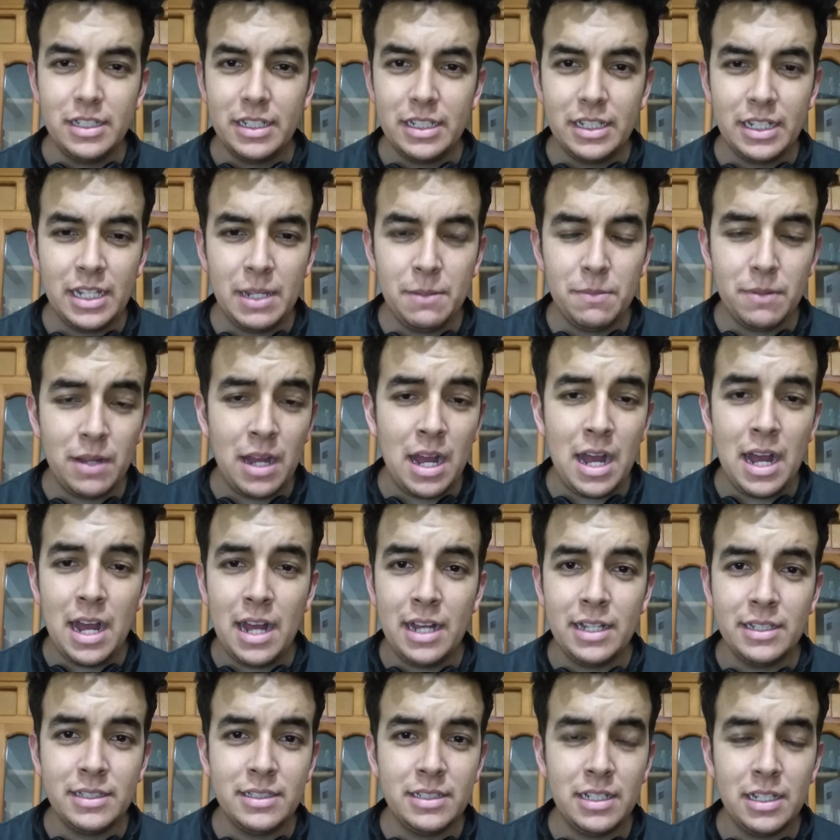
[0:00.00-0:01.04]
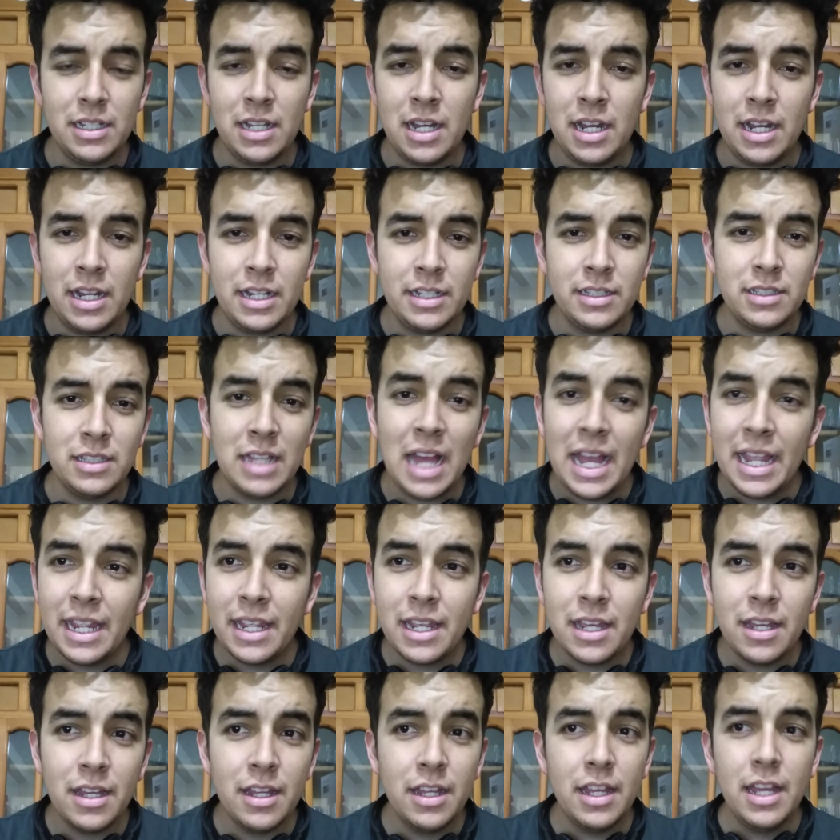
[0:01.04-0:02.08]
give uh, uh,
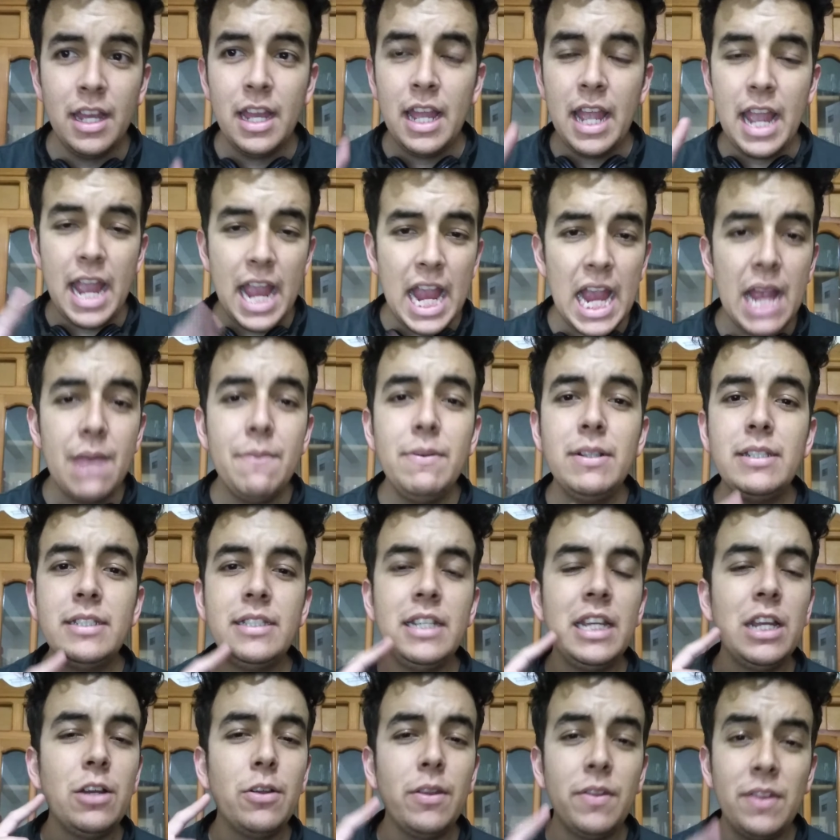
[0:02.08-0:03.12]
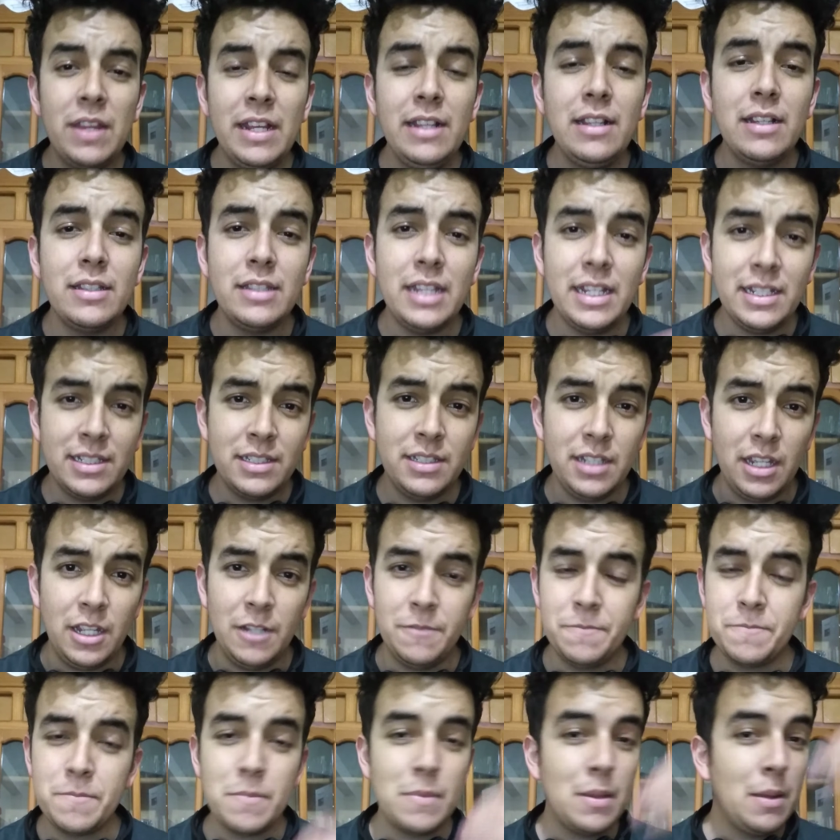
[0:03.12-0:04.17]
like every single thing that they see,
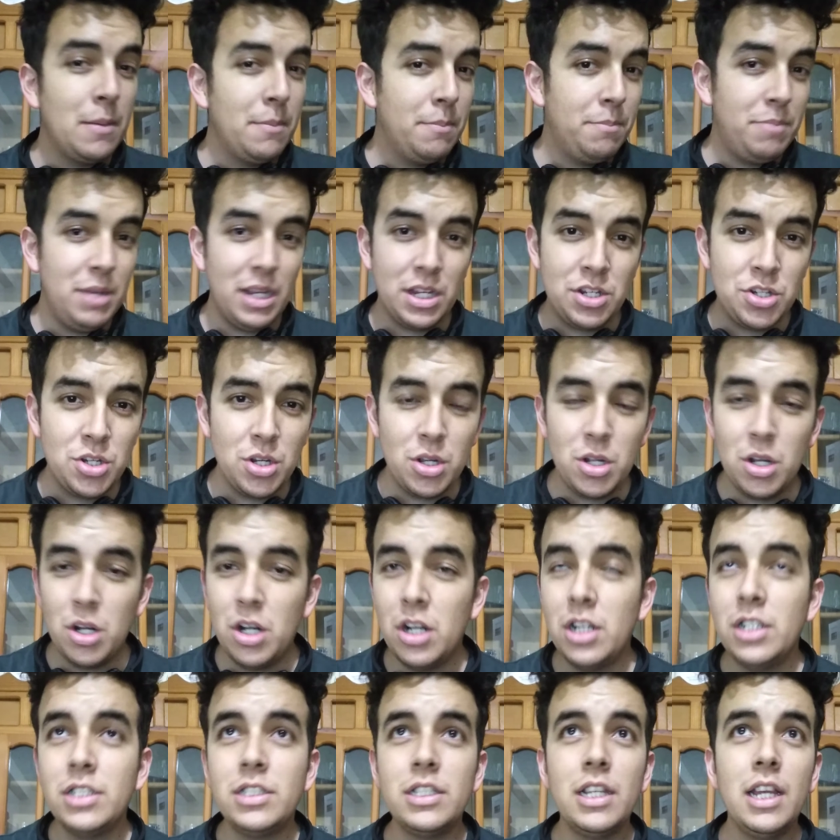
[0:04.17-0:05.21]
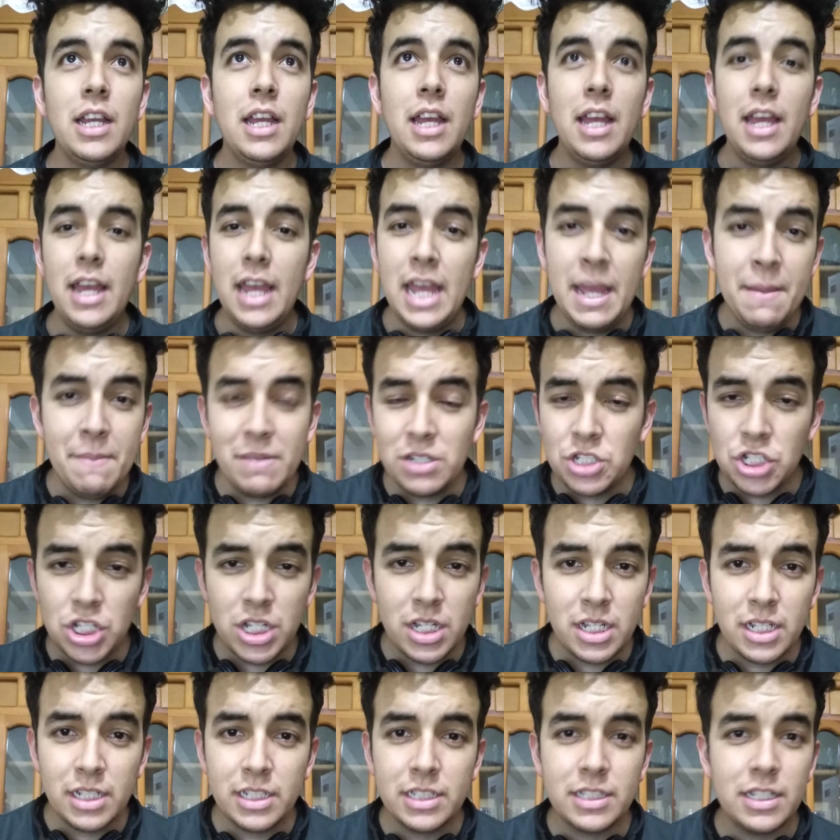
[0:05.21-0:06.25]
pictures,
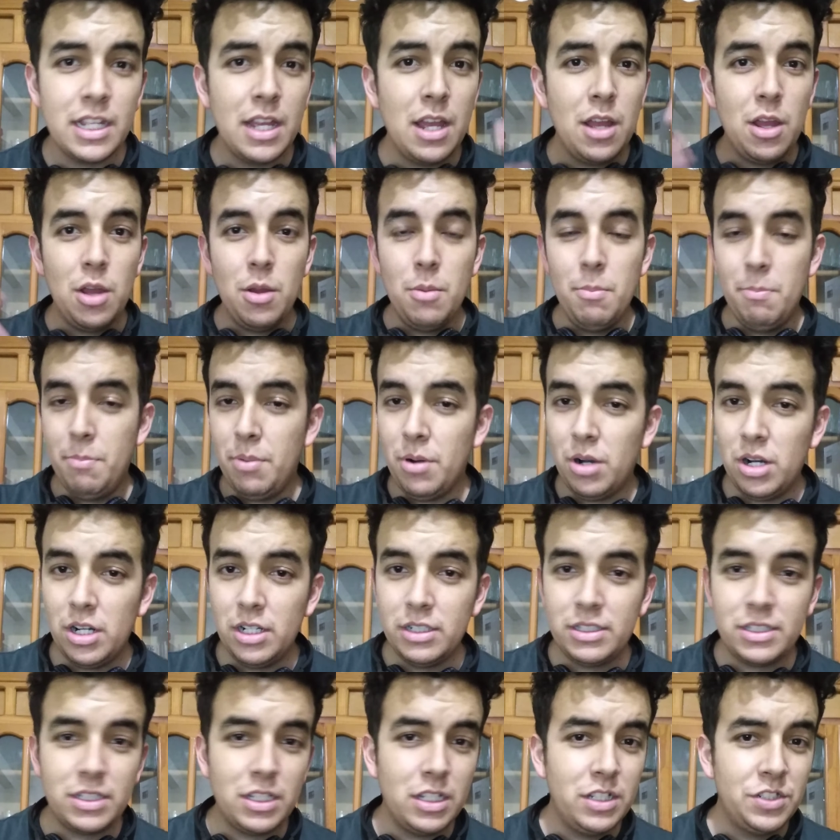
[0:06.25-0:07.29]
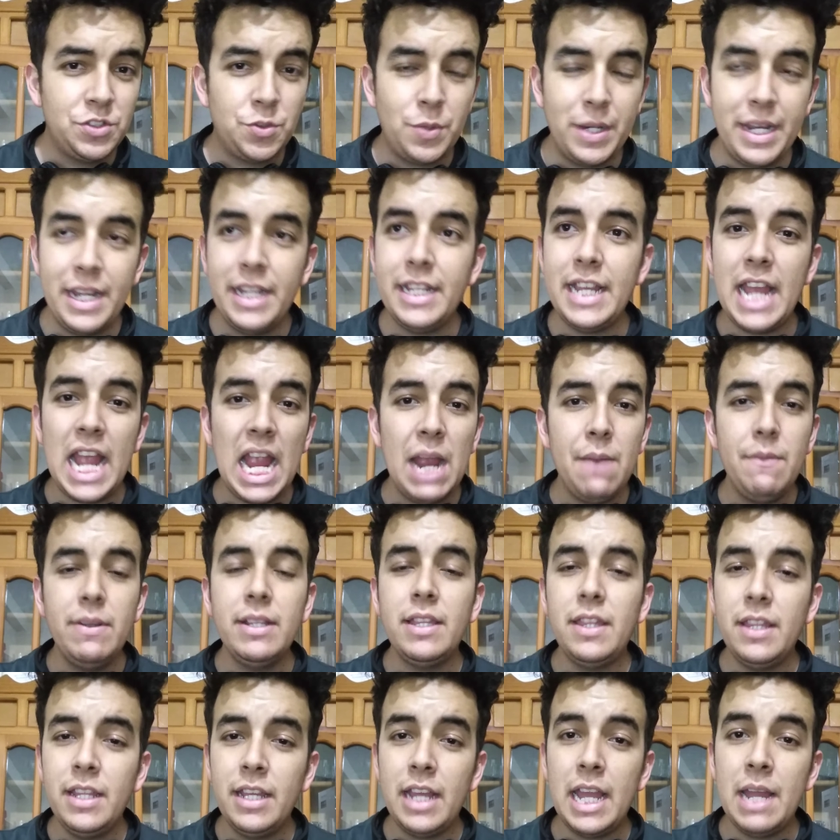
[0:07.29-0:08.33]
images, birds, trees,
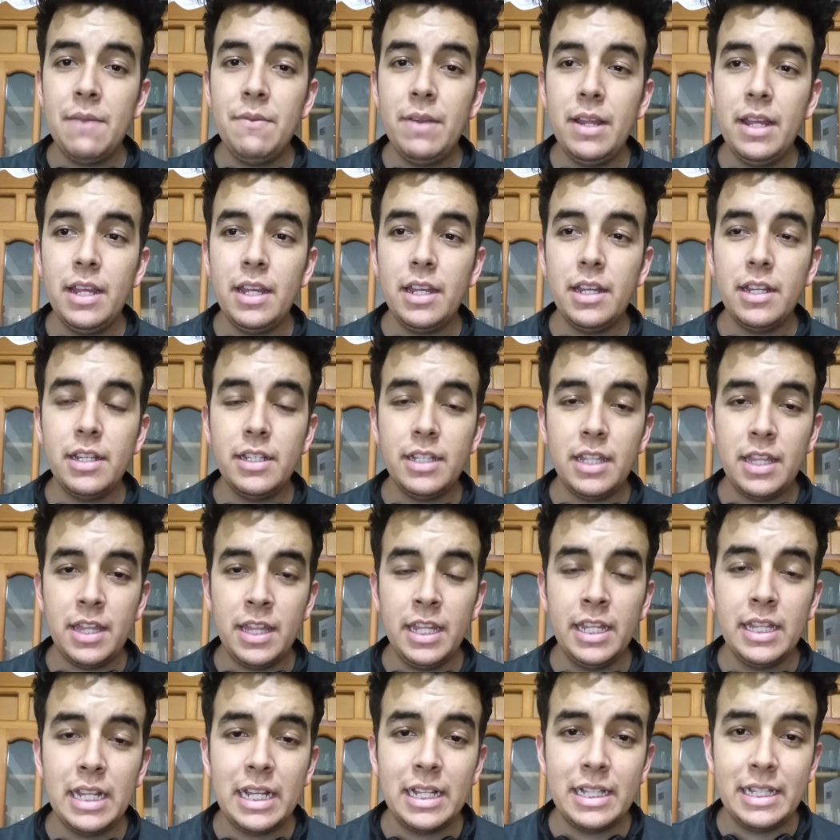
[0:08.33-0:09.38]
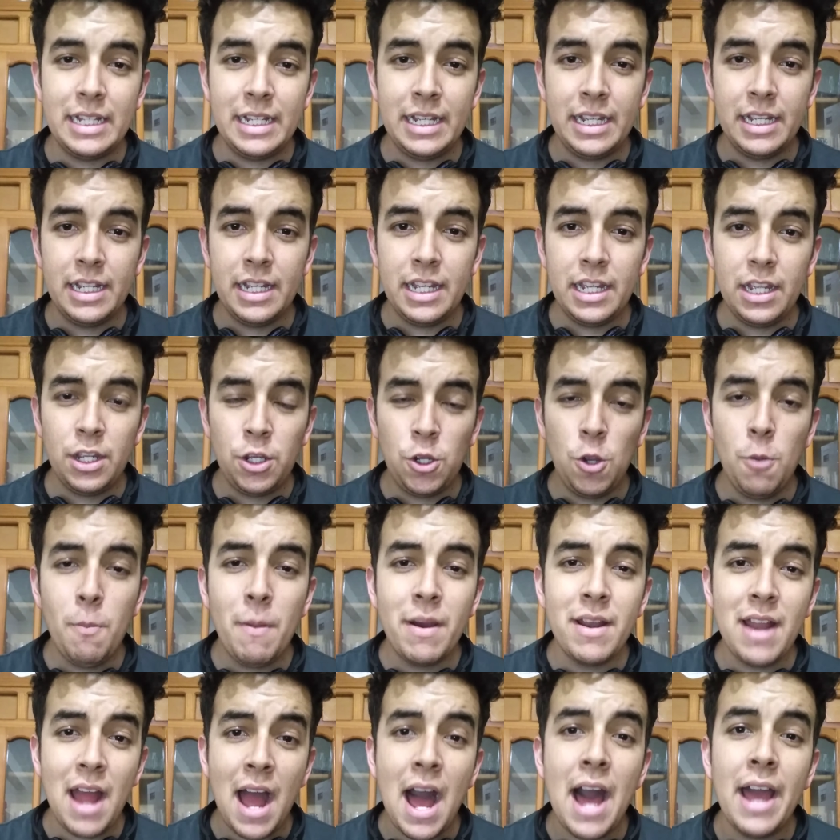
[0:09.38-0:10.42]
everything, everything like the
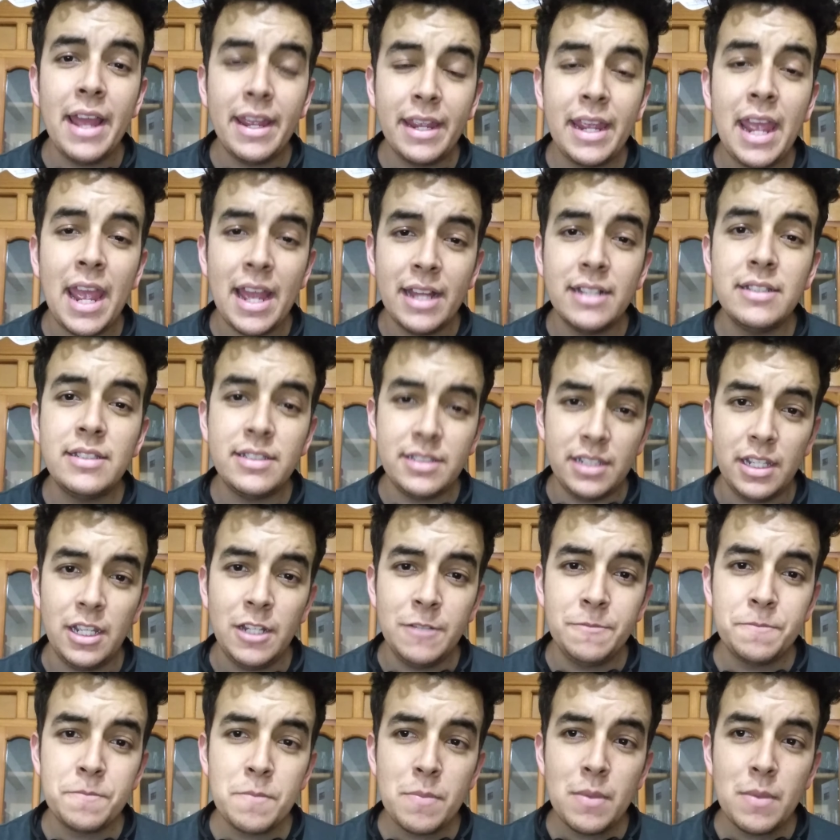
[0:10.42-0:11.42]
human eye can see.